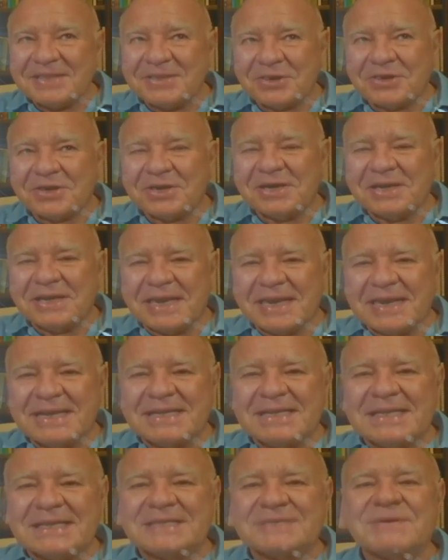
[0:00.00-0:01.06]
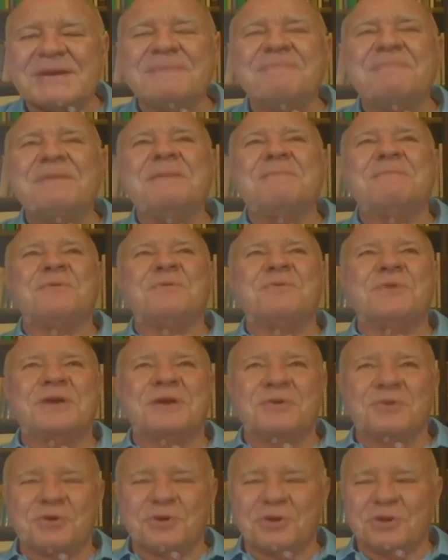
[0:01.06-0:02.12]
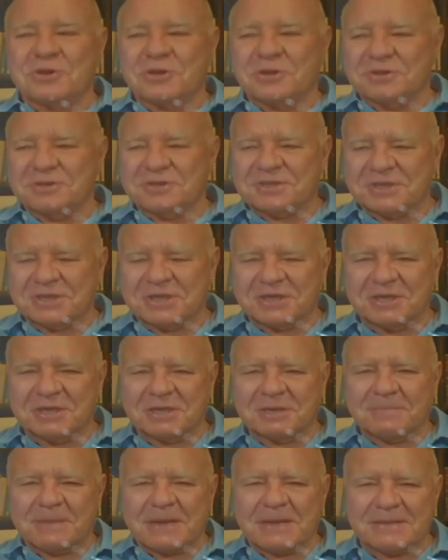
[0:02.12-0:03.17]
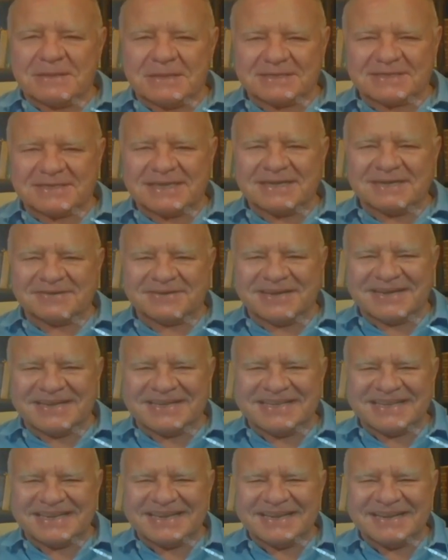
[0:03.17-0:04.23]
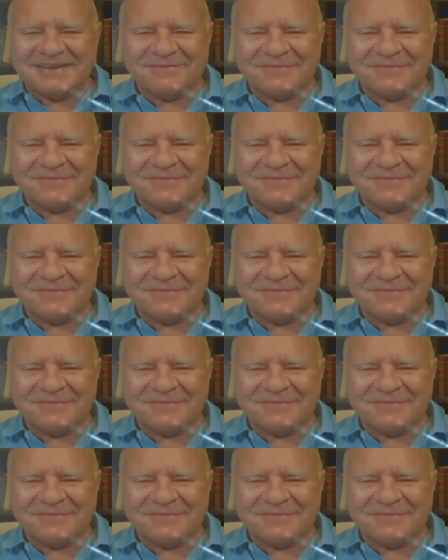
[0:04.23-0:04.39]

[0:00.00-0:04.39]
and the early 80s when people were all concerned about accelerating